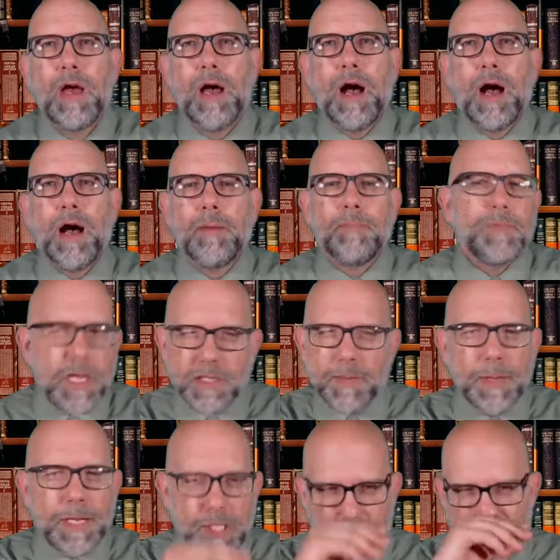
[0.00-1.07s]
Doesn't
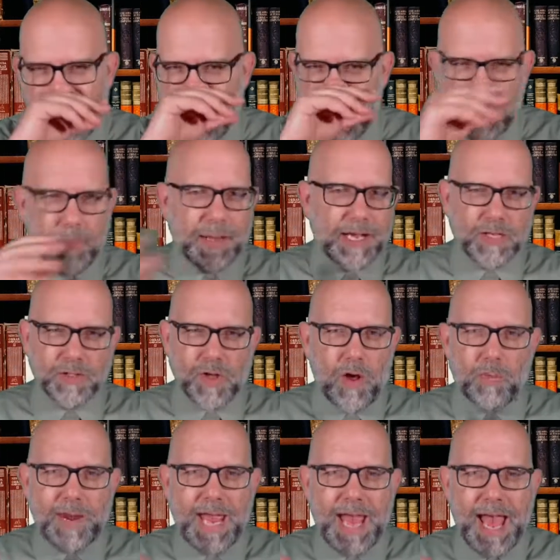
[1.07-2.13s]
mention it here because
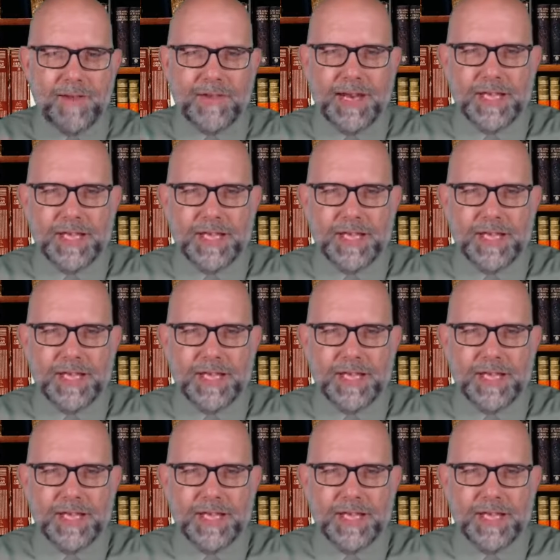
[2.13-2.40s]
all we have